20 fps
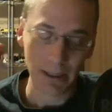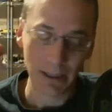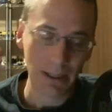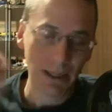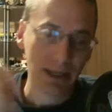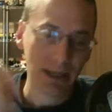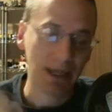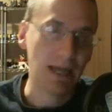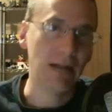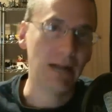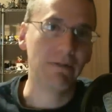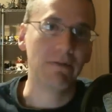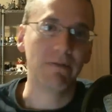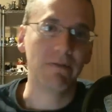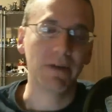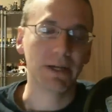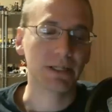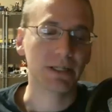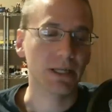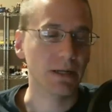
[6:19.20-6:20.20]
can't even
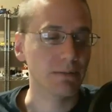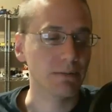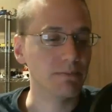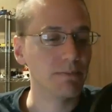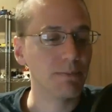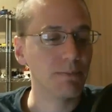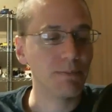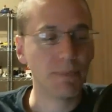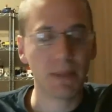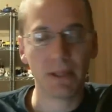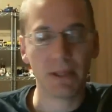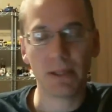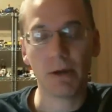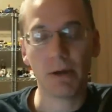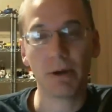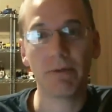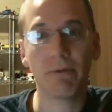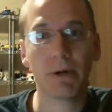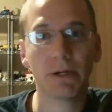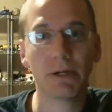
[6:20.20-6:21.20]
fix it.
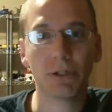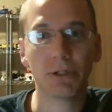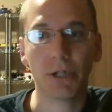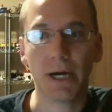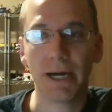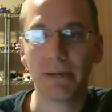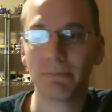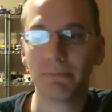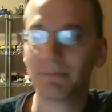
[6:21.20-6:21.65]
Don't even want to try.